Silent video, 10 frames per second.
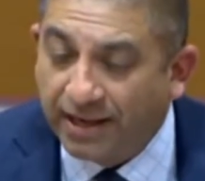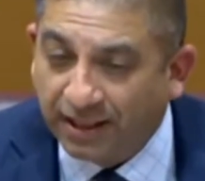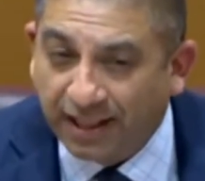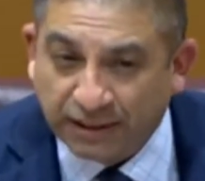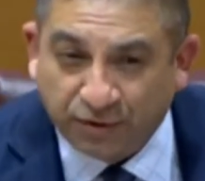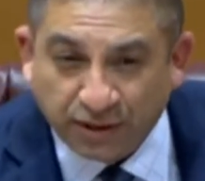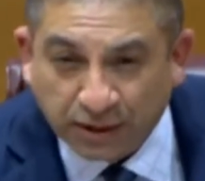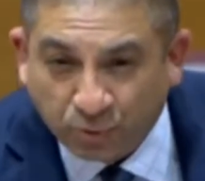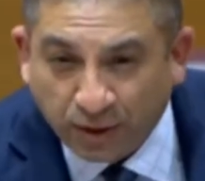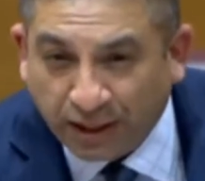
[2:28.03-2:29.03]
in the last year
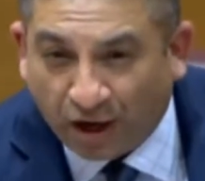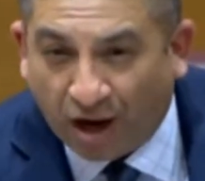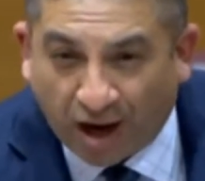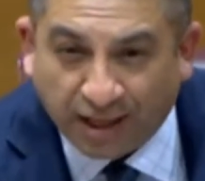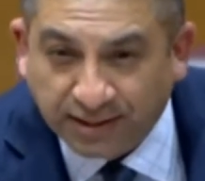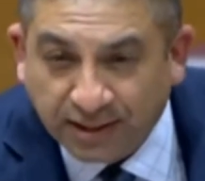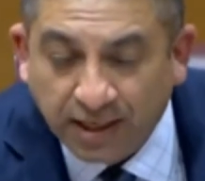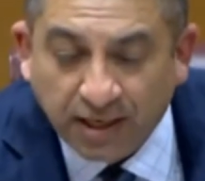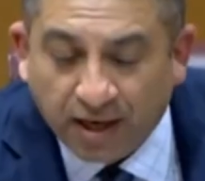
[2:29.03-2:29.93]
that's really caused